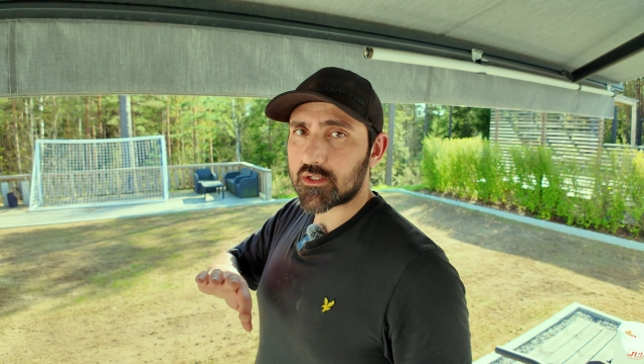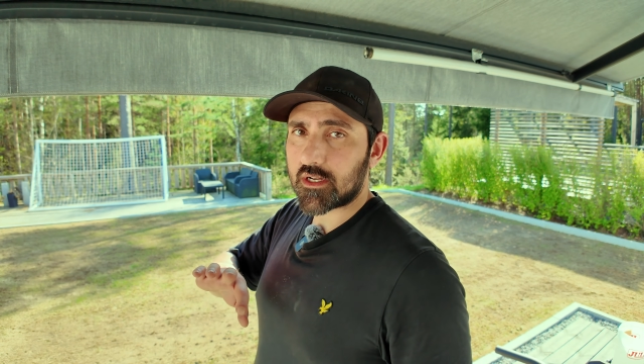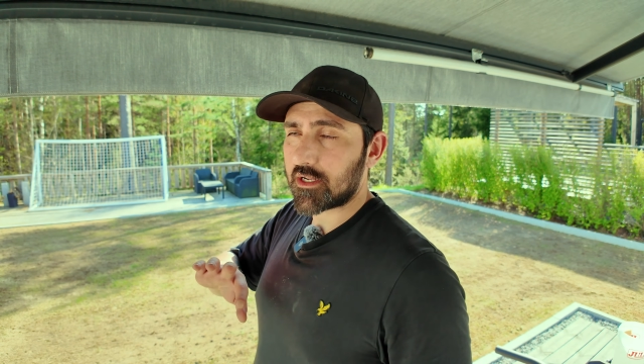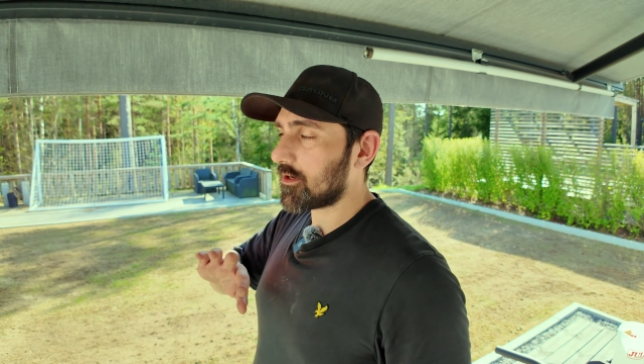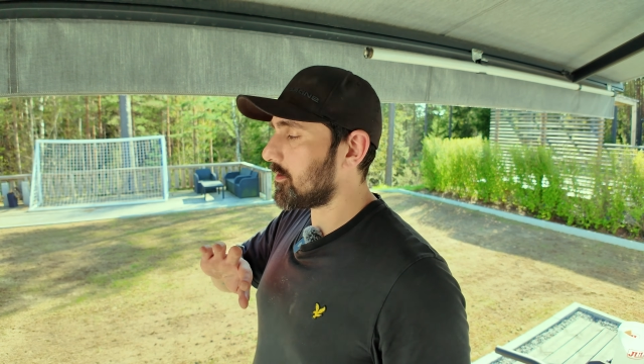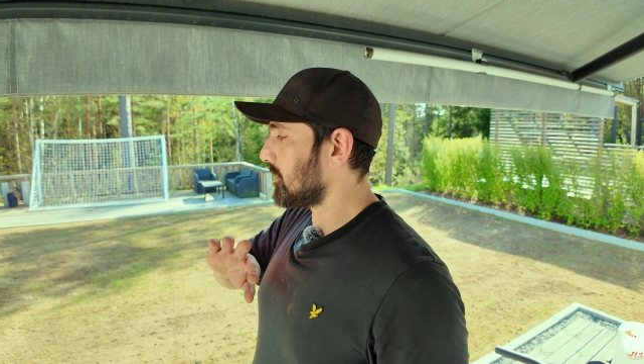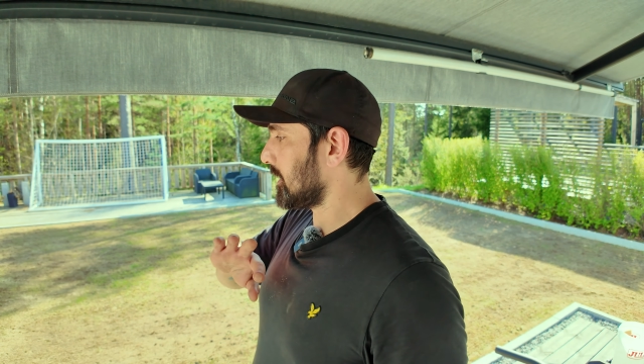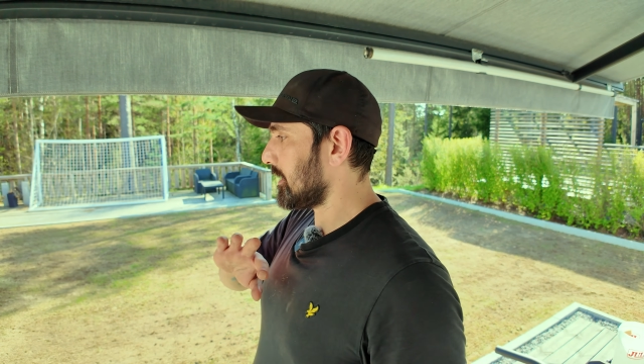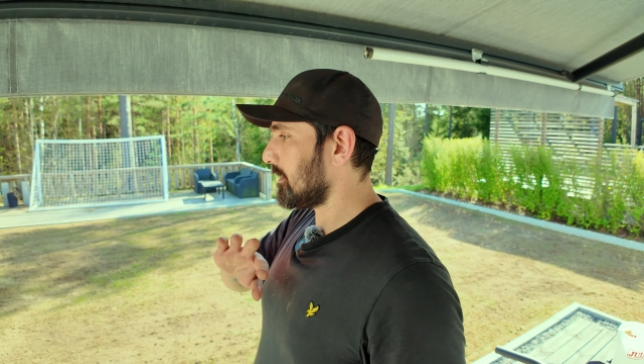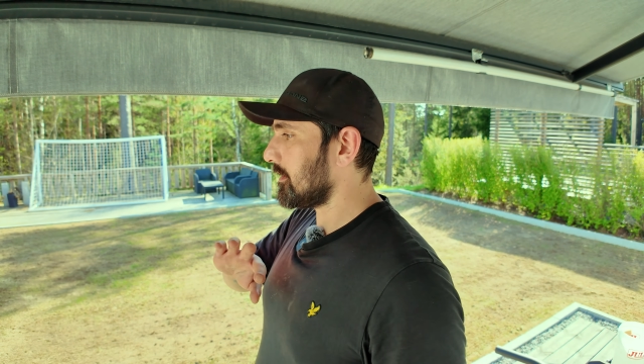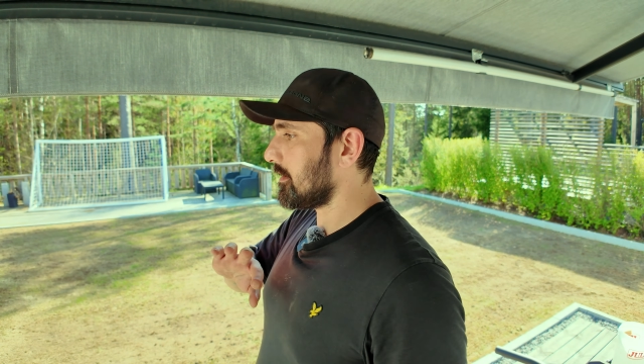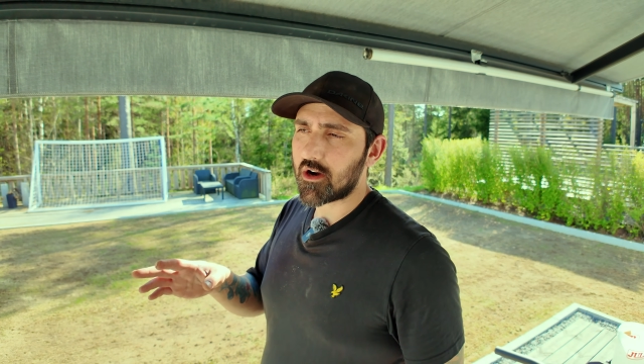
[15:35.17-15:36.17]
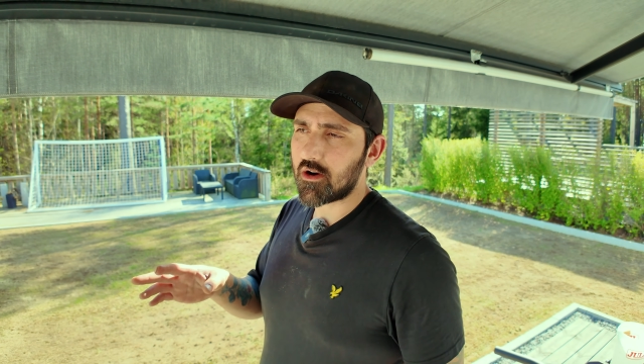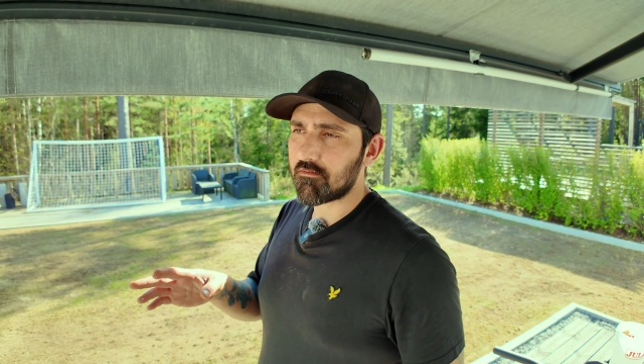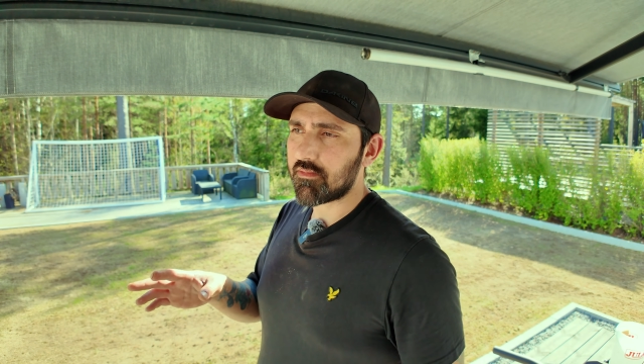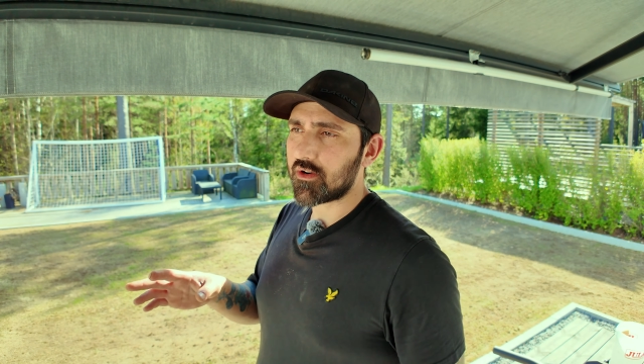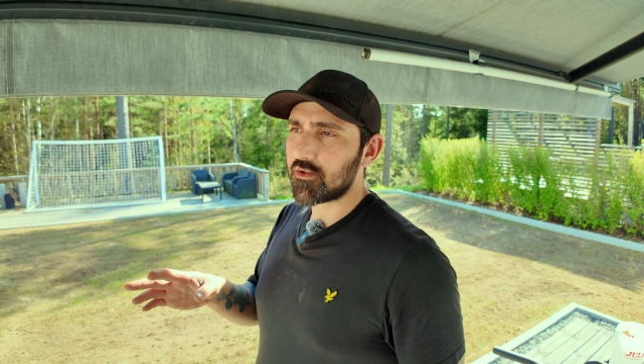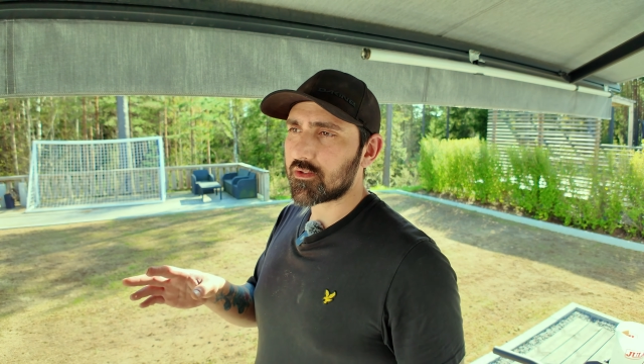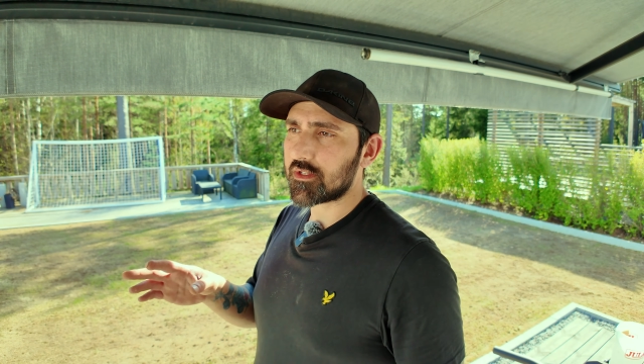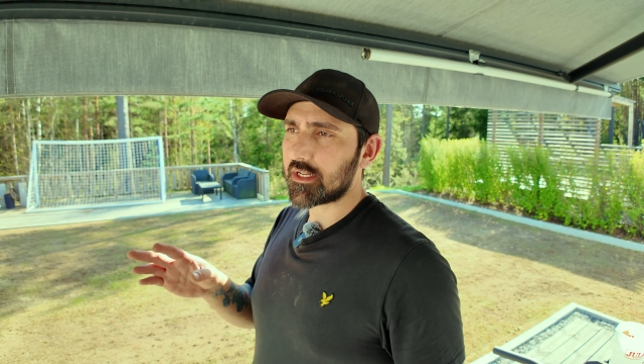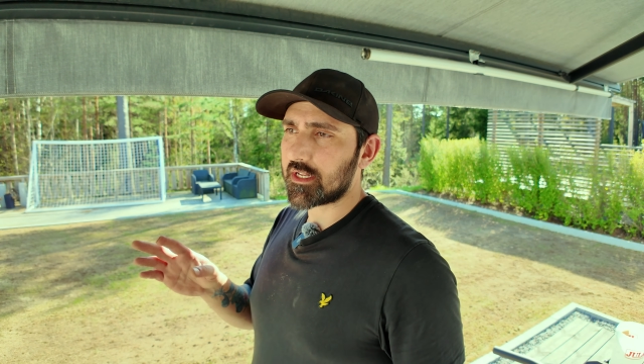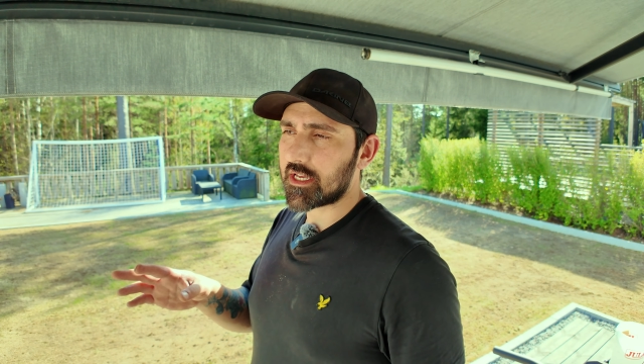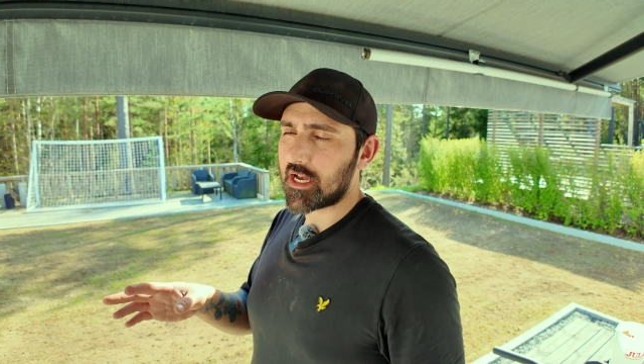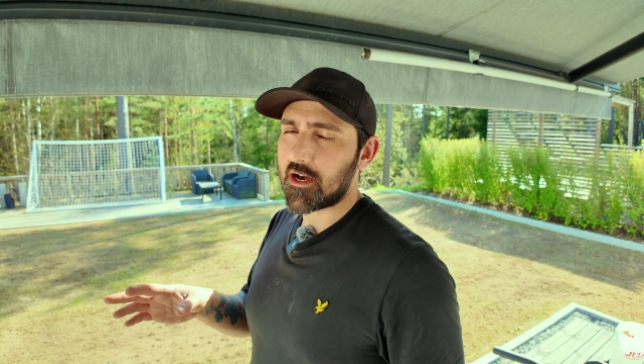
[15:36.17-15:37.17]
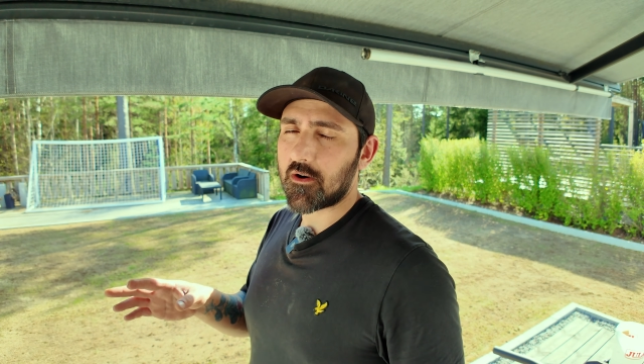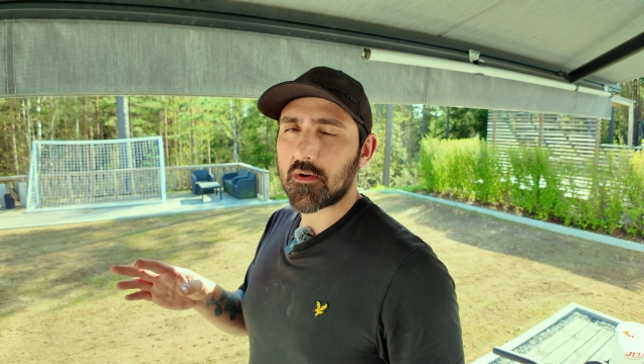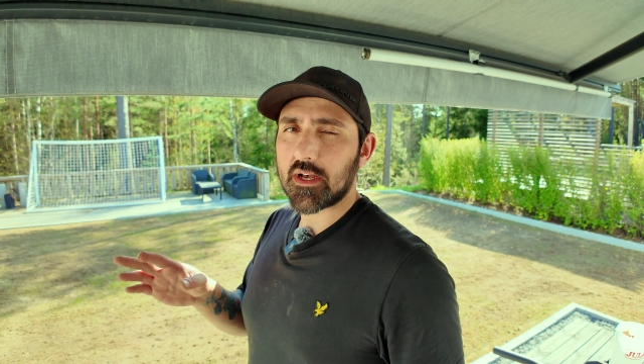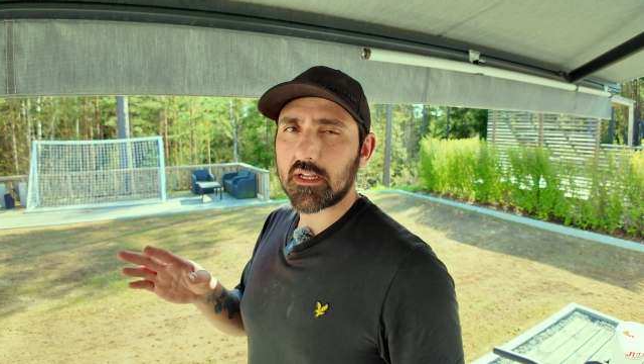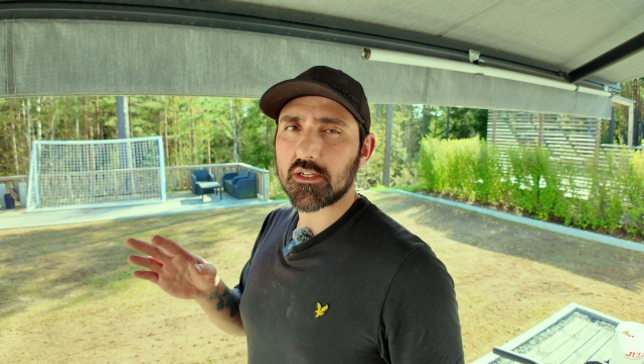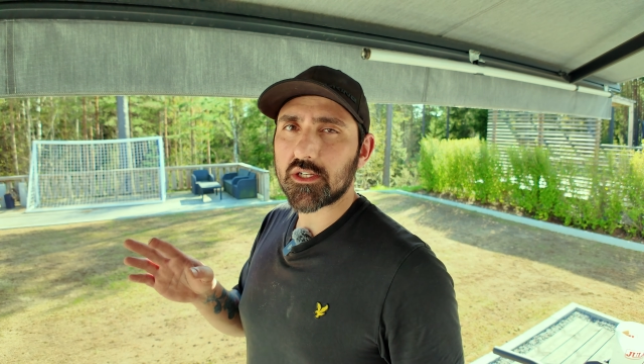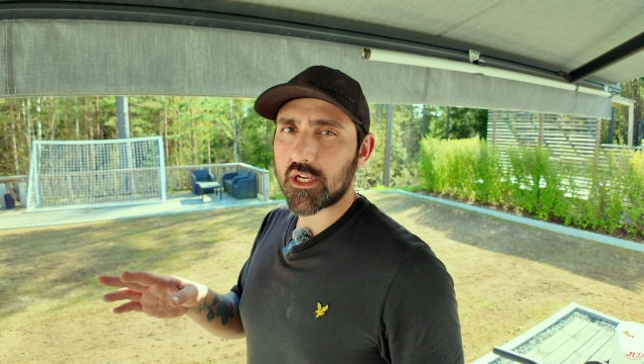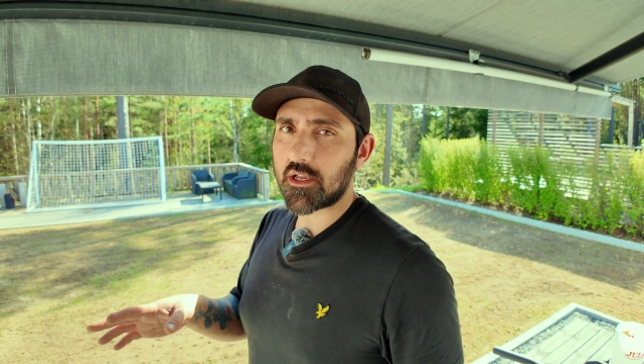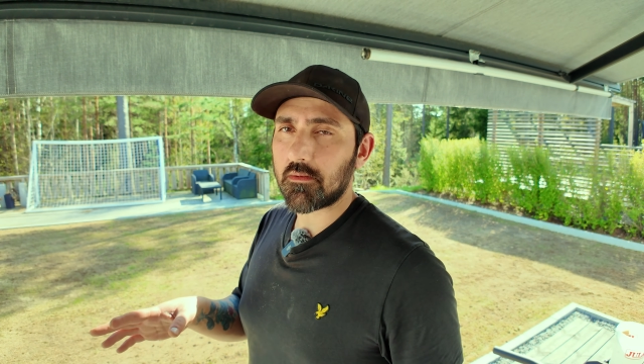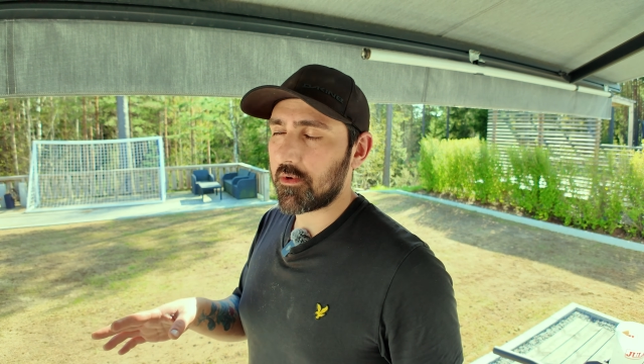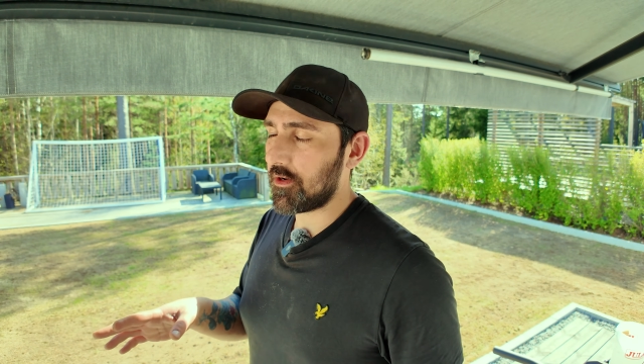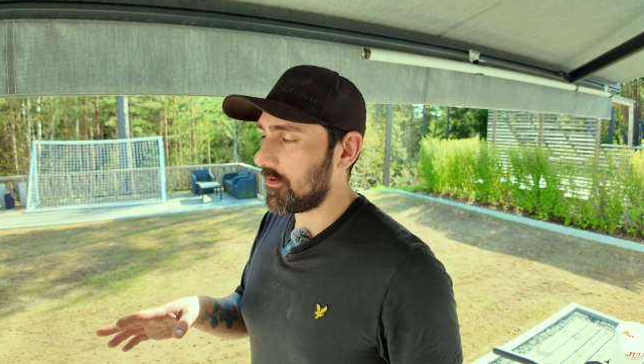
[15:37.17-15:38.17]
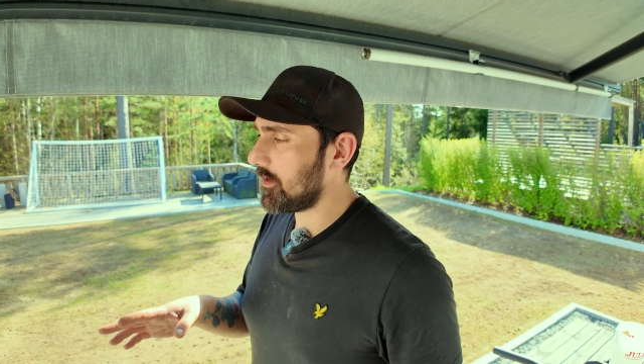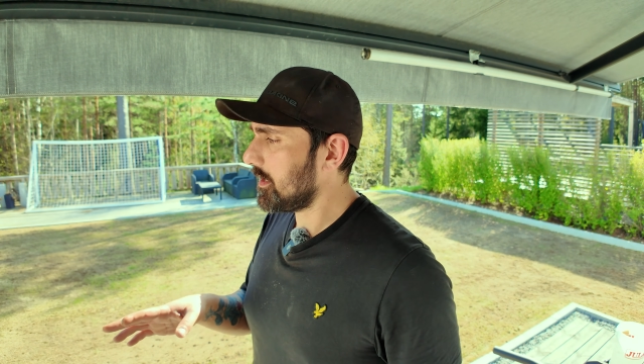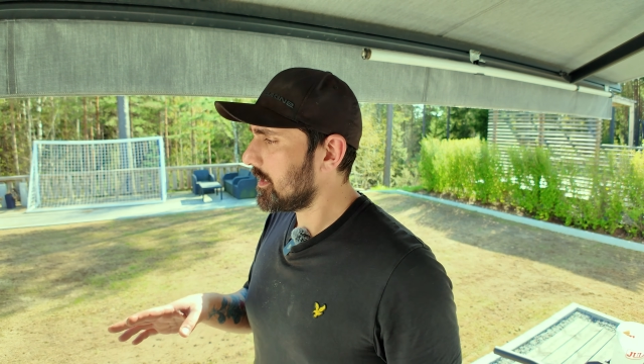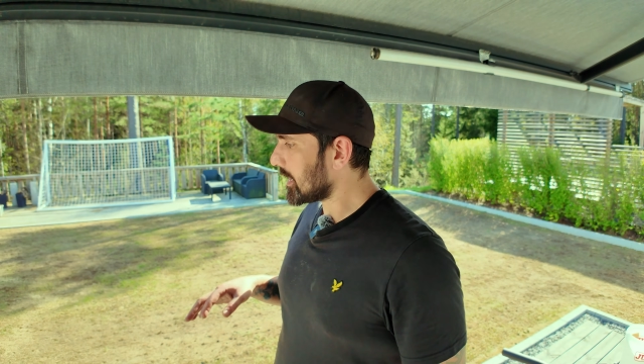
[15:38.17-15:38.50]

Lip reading: just gonna go get composted cow and chicken manure,